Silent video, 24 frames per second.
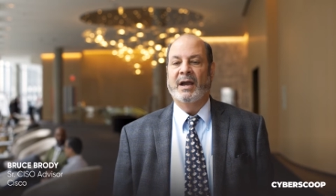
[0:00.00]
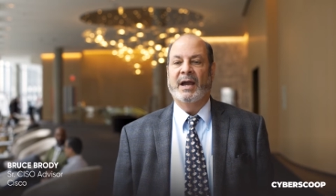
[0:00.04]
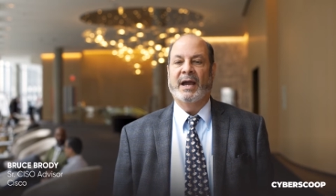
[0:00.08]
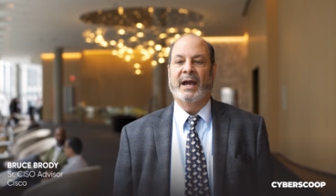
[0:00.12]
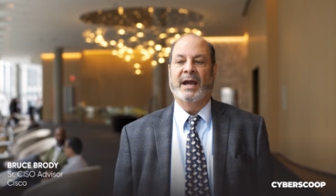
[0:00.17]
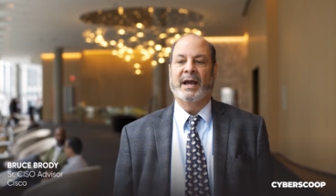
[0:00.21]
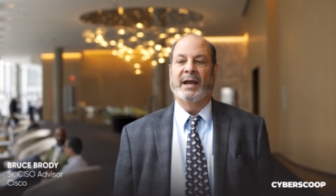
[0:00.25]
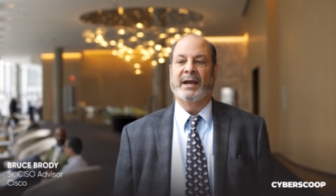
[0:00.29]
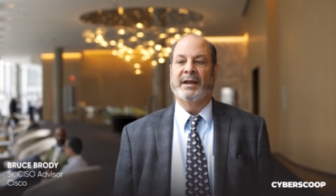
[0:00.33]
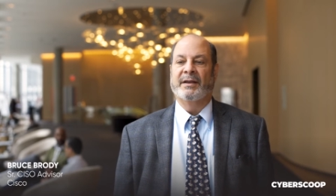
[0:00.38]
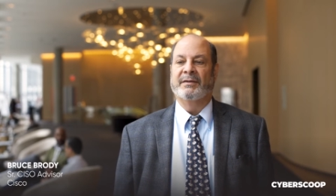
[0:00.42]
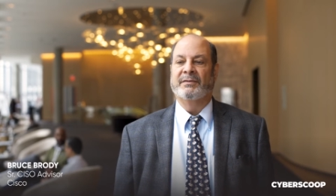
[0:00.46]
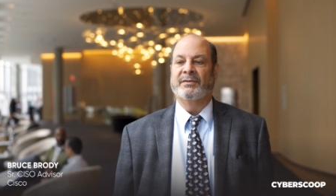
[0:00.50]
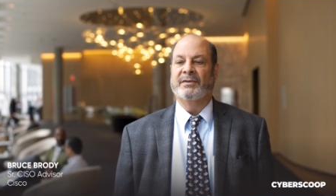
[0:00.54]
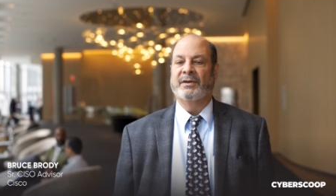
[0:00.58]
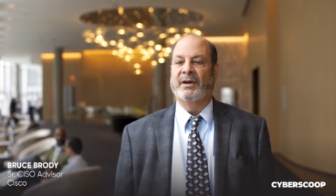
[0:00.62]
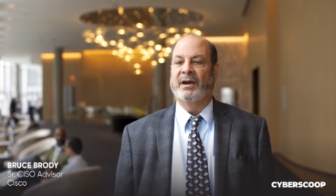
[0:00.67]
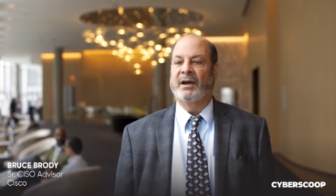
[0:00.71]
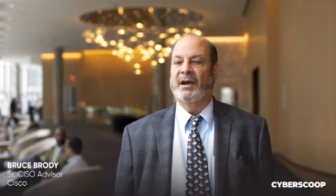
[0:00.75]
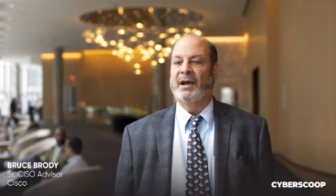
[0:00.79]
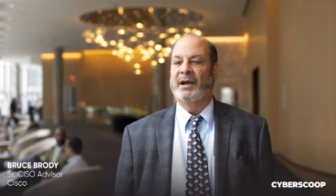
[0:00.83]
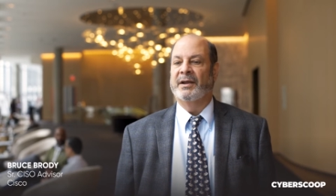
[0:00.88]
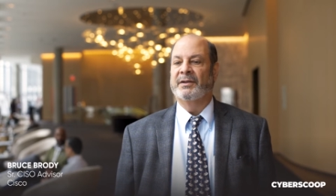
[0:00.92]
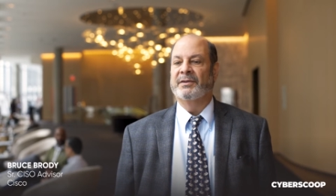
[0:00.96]
And
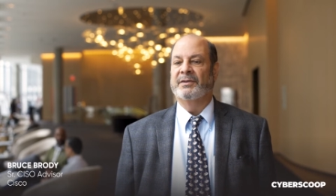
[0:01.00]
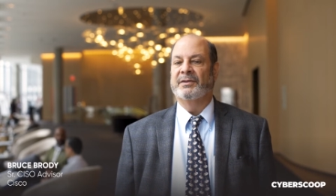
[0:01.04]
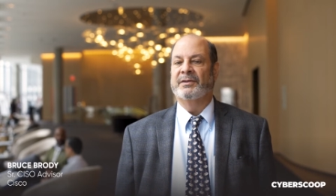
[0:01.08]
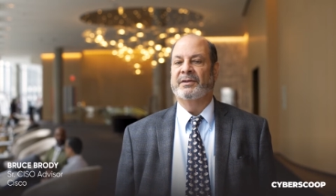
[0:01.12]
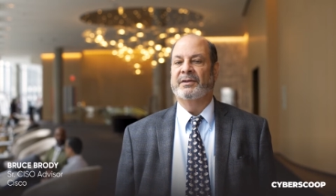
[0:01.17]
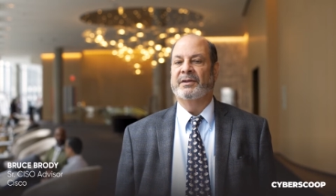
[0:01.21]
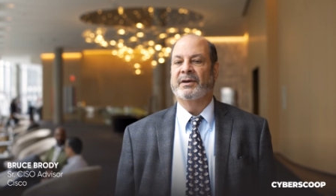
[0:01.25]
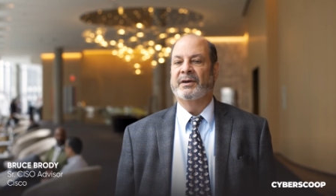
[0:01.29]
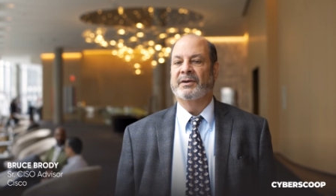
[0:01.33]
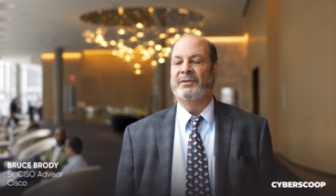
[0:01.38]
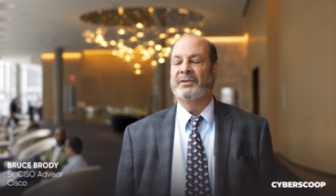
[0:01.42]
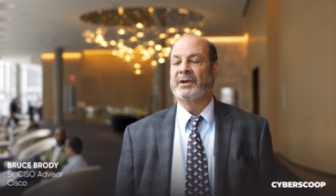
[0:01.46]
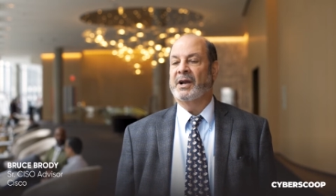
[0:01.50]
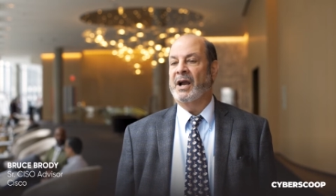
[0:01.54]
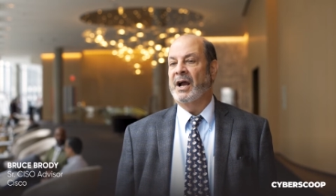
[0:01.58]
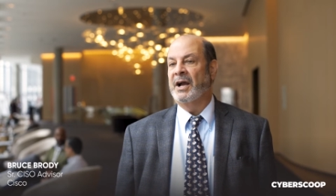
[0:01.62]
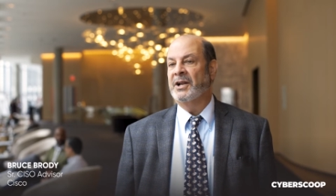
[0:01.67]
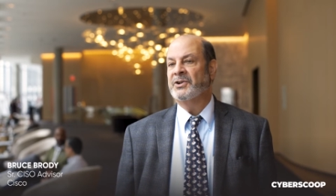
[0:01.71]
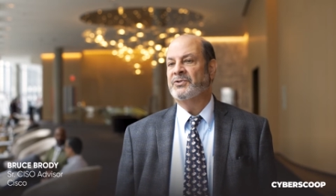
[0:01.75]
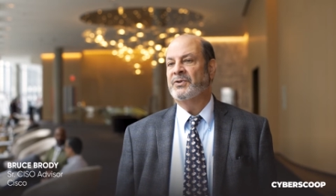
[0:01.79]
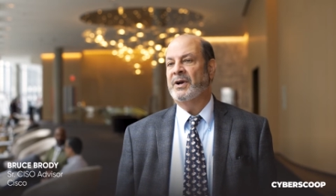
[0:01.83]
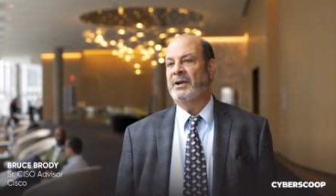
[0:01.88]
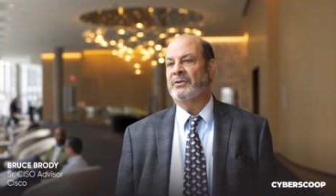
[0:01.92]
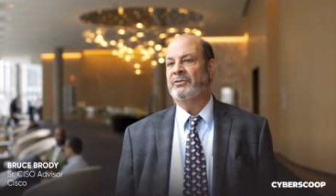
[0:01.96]
the
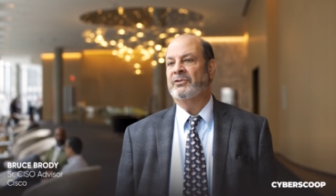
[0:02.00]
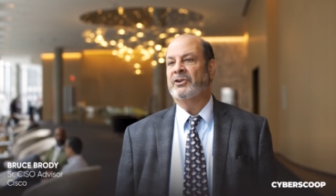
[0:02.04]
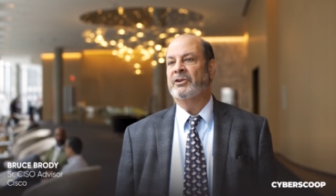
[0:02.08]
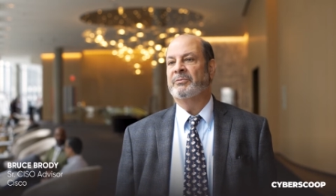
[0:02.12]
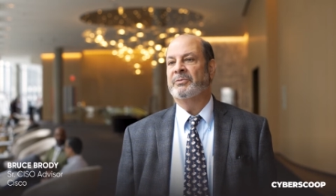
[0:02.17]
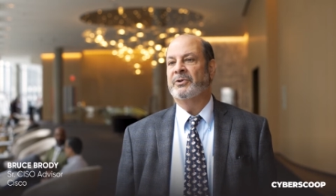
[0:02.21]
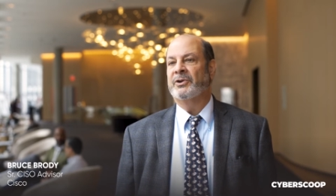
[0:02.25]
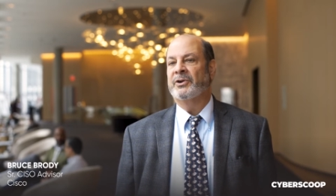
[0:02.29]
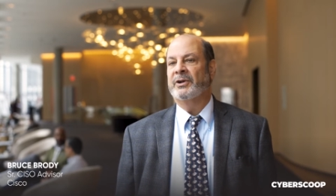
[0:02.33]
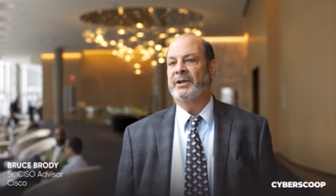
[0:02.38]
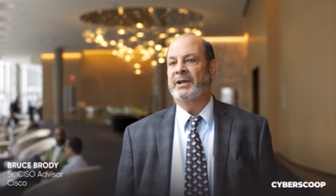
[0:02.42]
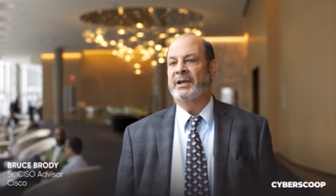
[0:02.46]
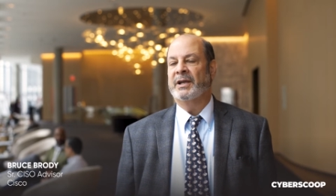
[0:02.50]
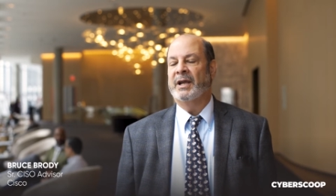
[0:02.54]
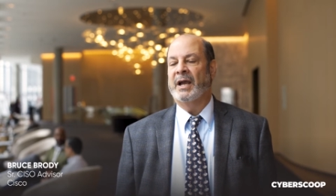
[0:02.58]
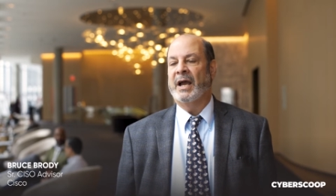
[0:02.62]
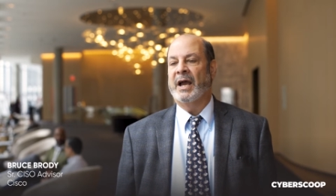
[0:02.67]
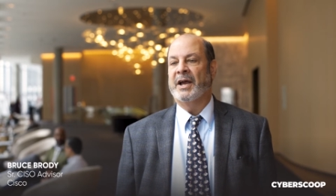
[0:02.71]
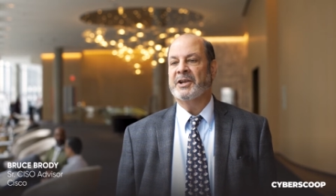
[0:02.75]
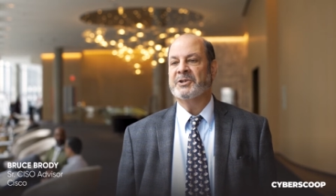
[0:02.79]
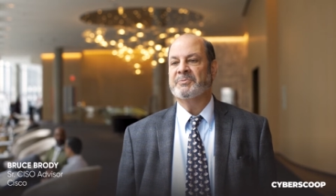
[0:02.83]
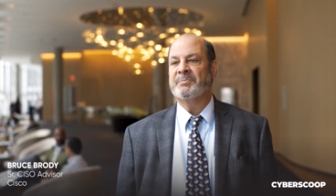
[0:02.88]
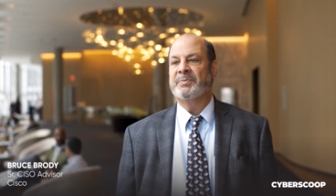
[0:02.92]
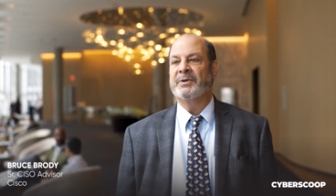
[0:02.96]
contractor community
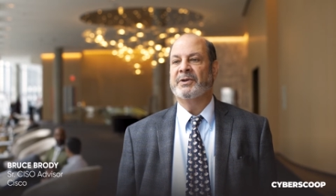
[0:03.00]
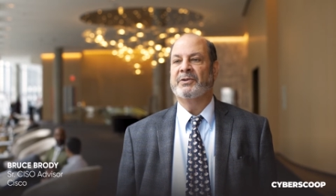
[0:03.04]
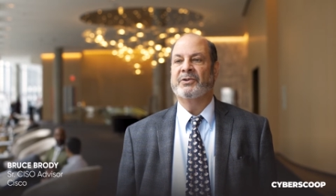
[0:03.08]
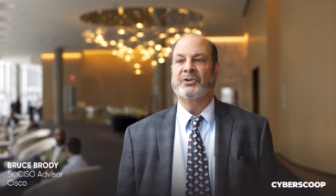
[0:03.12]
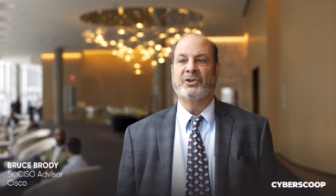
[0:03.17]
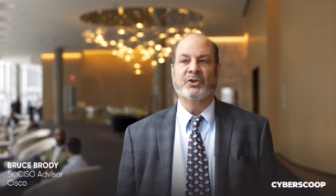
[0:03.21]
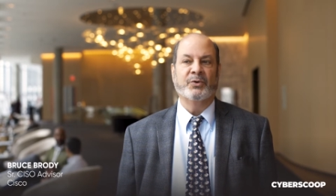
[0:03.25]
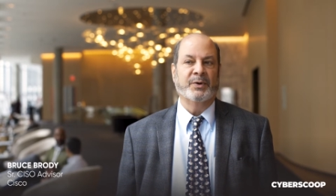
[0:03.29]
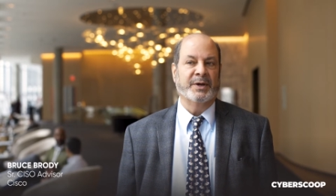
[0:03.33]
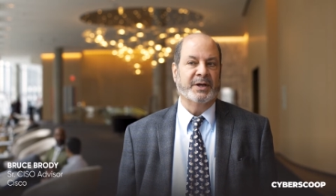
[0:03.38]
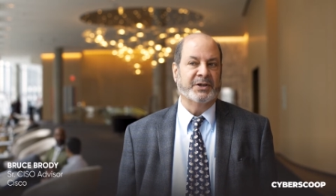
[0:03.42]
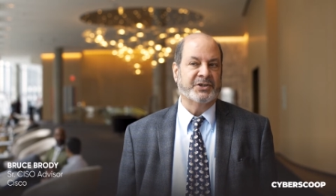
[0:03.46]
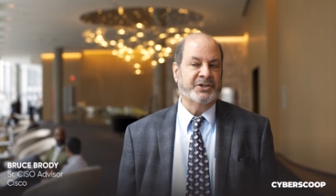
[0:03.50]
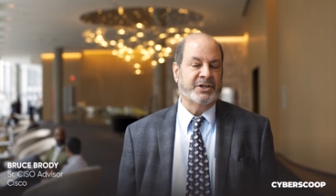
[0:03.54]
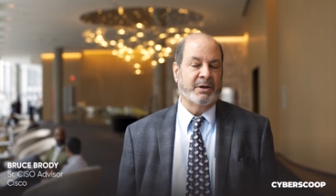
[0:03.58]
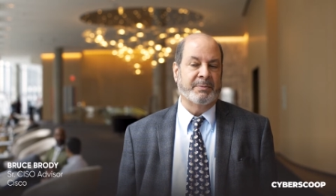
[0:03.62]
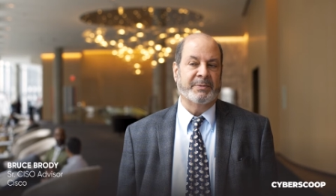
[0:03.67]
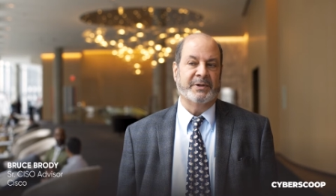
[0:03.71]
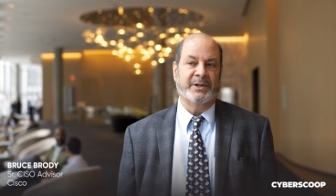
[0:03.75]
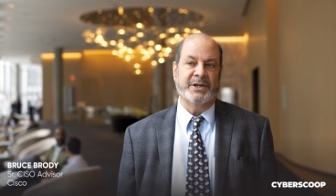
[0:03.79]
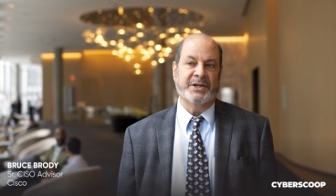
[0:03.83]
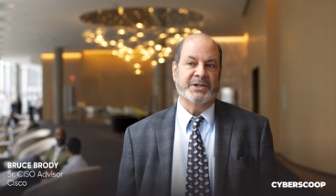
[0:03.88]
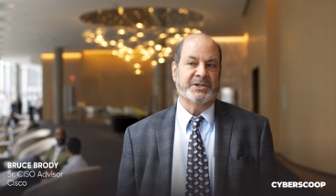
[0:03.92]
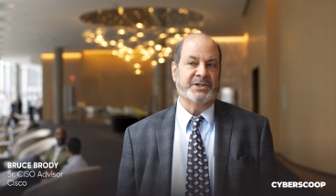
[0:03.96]
has been doing
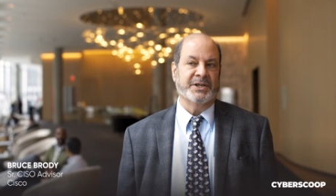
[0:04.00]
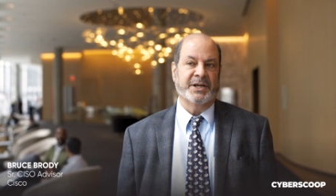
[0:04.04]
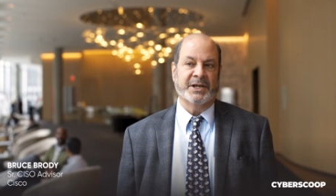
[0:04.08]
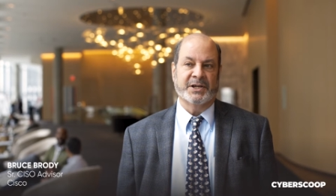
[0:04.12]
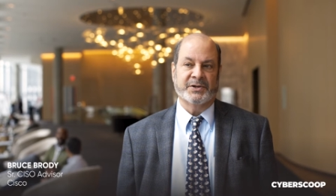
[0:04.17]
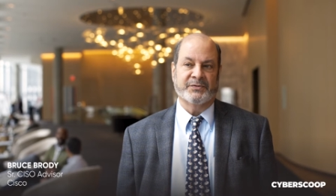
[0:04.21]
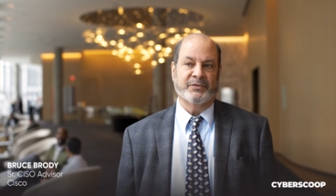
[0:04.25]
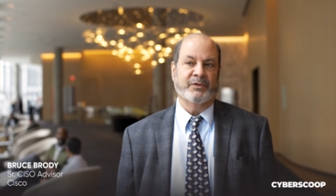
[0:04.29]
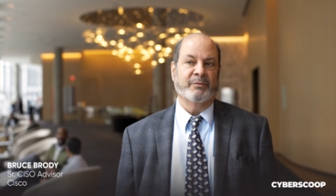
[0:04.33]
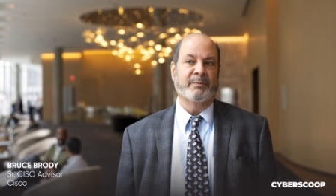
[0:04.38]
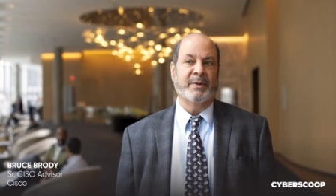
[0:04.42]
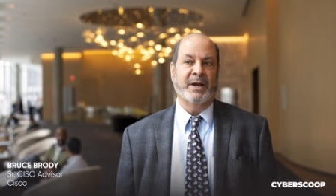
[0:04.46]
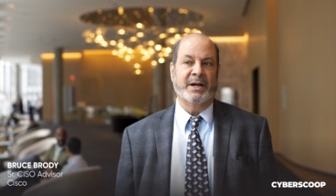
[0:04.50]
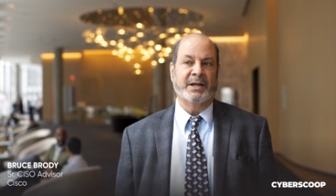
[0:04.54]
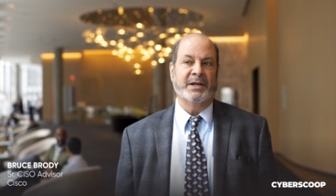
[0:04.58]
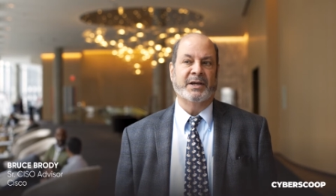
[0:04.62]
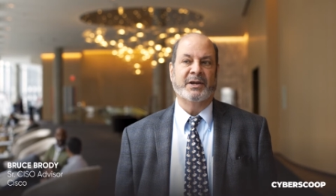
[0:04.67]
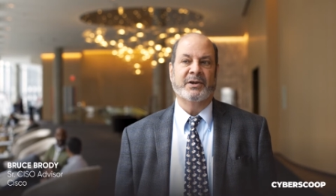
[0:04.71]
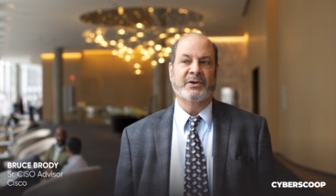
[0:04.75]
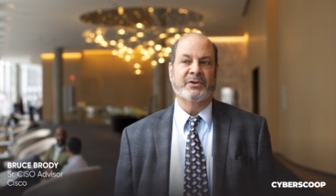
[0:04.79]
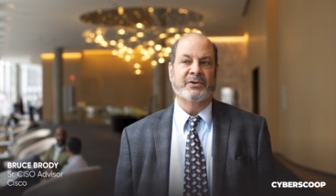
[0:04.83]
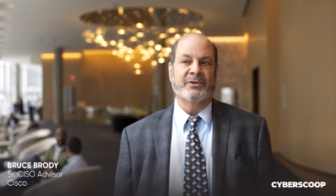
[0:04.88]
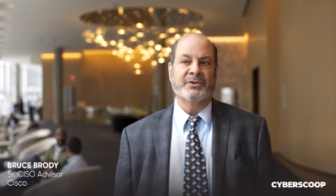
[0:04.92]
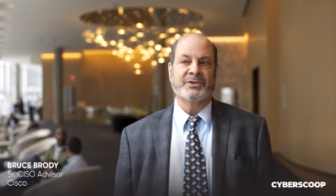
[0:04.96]
some of these things for many
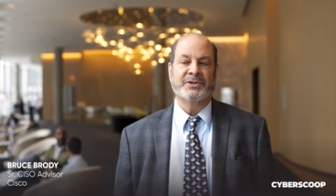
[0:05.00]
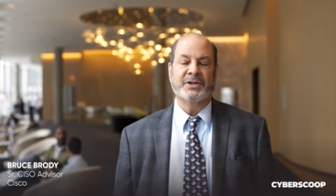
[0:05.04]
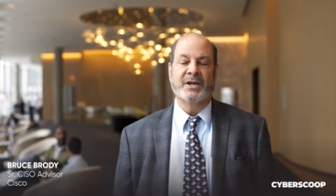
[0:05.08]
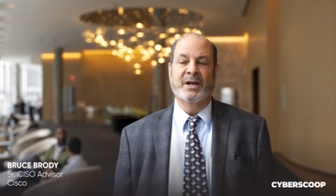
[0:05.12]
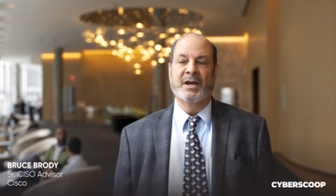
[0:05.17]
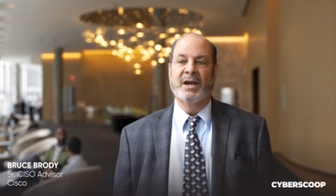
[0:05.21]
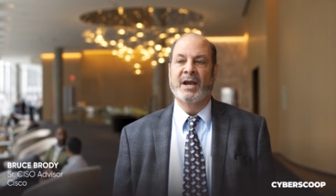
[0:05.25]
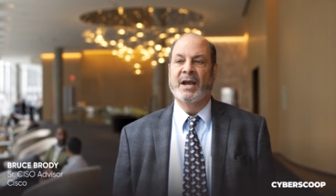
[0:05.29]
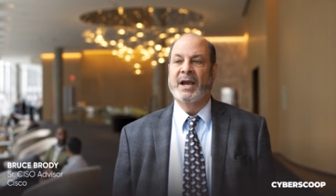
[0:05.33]
years